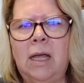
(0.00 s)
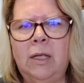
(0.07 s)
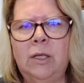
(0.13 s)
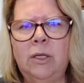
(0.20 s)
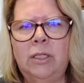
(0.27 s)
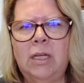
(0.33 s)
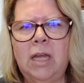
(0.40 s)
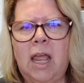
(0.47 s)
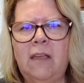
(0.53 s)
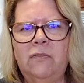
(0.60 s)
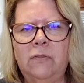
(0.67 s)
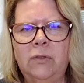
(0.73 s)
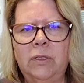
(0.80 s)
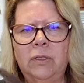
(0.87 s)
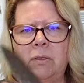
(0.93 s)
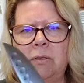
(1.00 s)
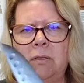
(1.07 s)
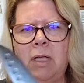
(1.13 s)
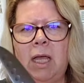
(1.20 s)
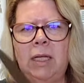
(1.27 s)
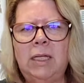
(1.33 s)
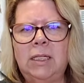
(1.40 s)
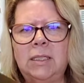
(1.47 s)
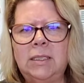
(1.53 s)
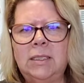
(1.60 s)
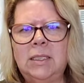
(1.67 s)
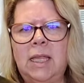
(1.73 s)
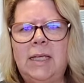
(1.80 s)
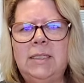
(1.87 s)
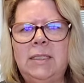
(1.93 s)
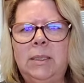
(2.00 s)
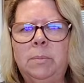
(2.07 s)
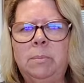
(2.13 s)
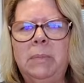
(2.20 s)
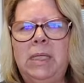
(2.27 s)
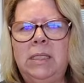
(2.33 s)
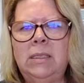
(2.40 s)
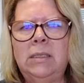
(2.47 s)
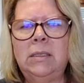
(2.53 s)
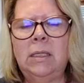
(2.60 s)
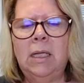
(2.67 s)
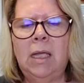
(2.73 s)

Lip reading: a good knife for cutting and slicing meat.